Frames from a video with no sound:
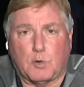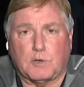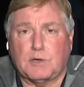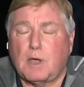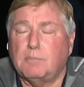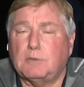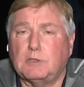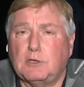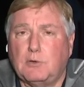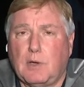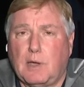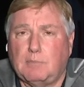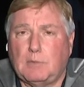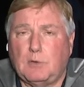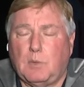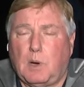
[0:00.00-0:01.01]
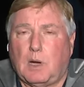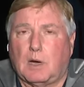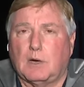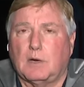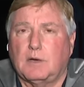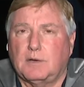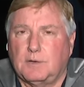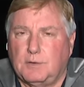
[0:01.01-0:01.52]
WMUR
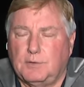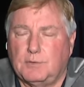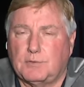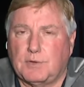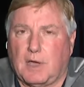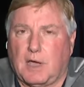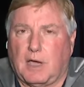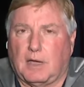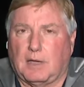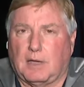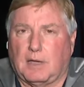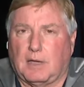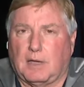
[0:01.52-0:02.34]
News 9.